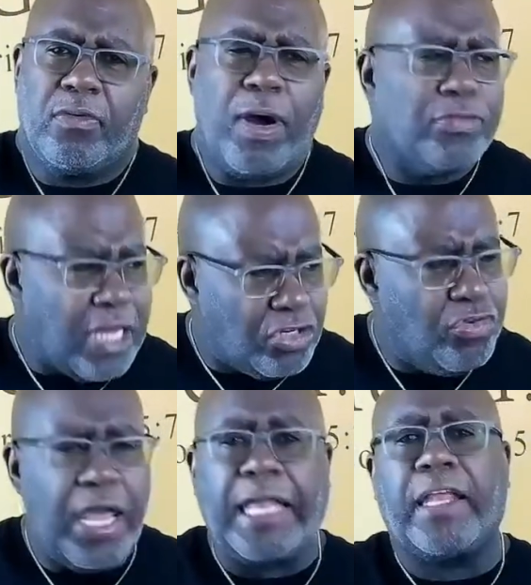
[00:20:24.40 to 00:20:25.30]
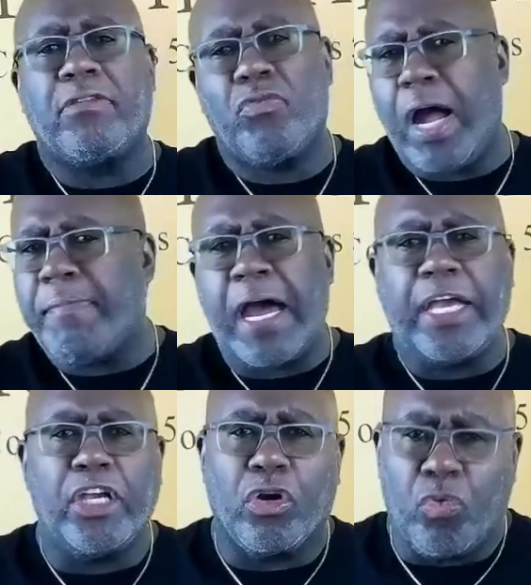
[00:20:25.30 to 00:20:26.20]
Why was I created? Why am I
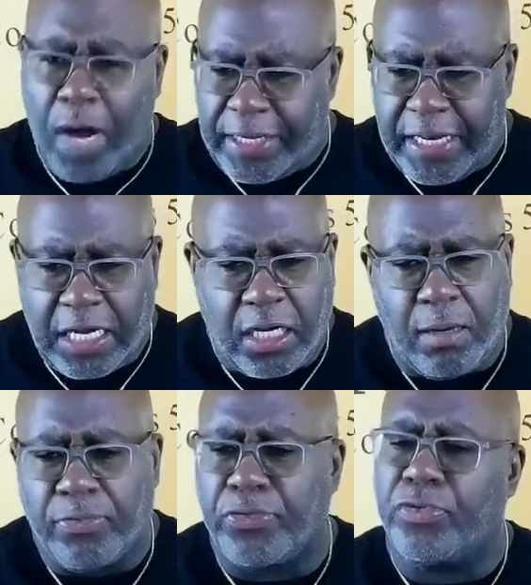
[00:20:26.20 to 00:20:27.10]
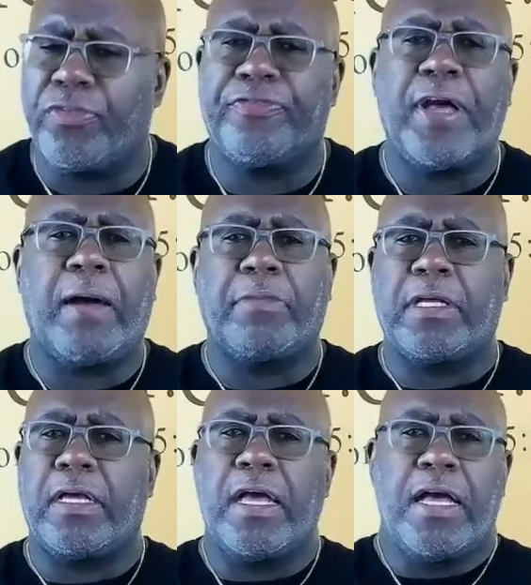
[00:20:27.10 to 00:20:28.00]
here? Why did I come through the
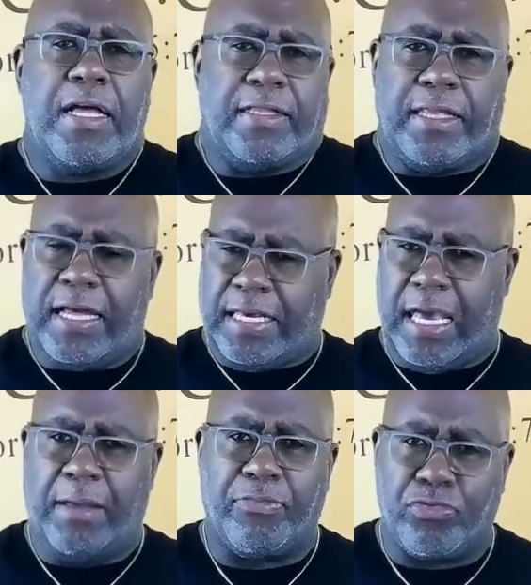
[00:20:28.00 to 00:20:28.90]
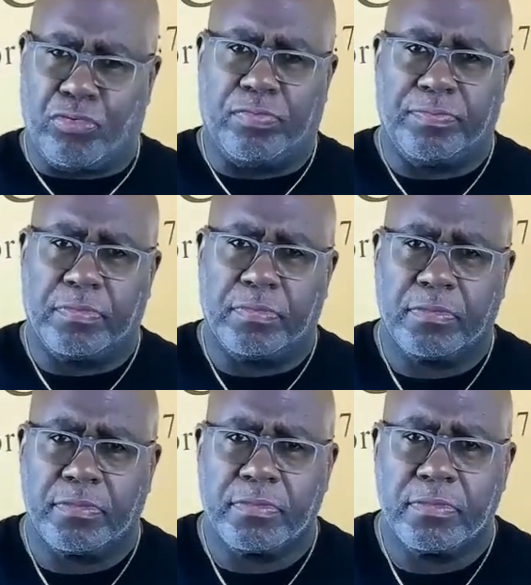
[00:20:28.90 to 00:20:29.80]
family that I came through?
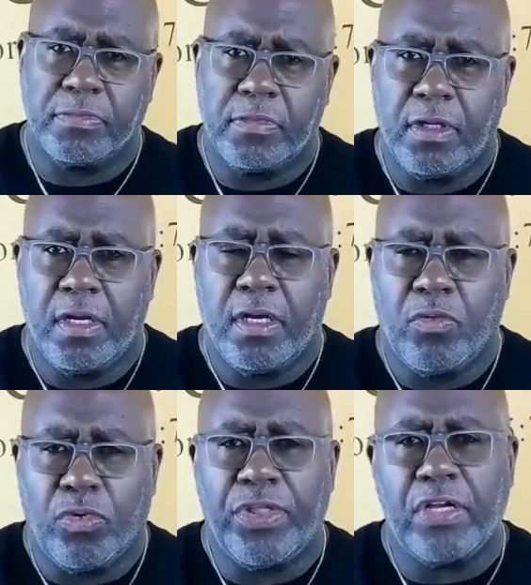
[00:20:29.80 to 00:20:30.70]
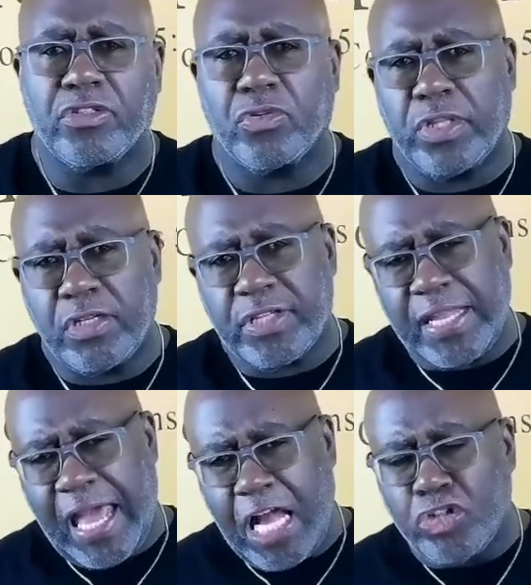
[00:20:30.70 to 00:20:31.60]
Well, there's a there's
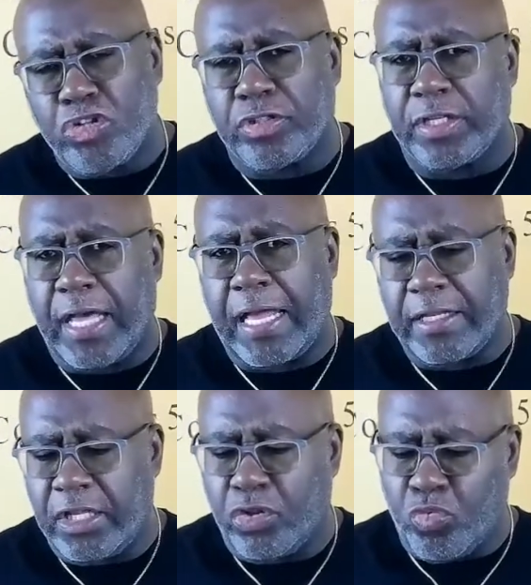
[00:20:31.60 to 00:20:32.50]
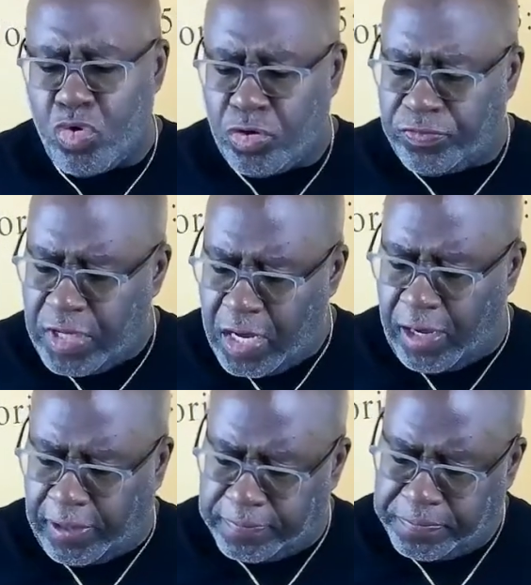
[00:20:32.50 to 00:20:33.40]
an answer to that in the Word of
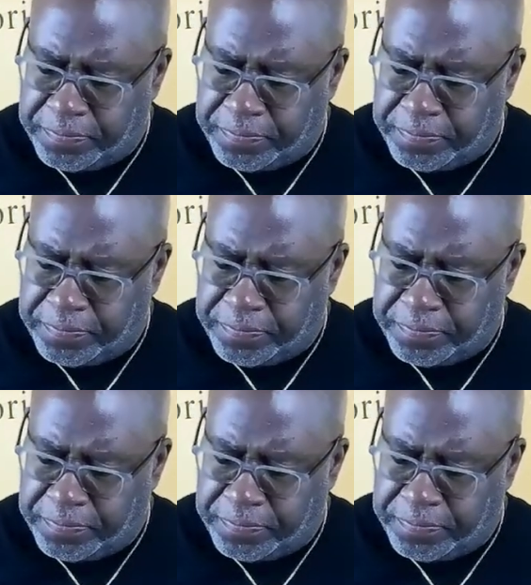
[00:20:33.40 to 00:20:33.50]
God.